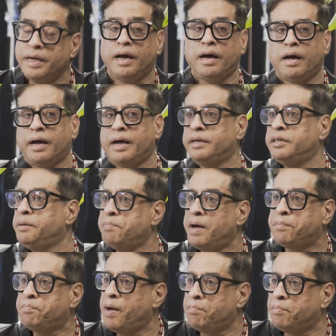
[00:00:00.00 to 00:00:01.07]
Yeah, and he
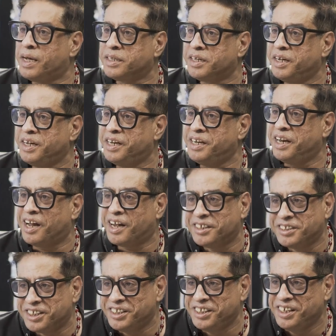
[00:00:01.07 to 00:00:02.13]
met my mother in
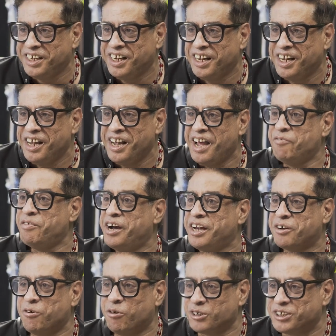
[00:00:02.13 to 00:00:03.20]
London, where he
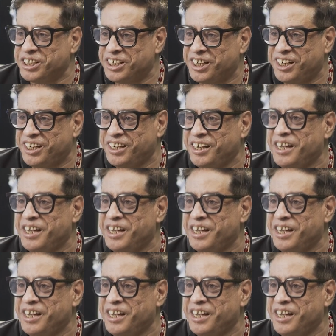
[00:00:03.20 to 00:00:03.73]
courted her.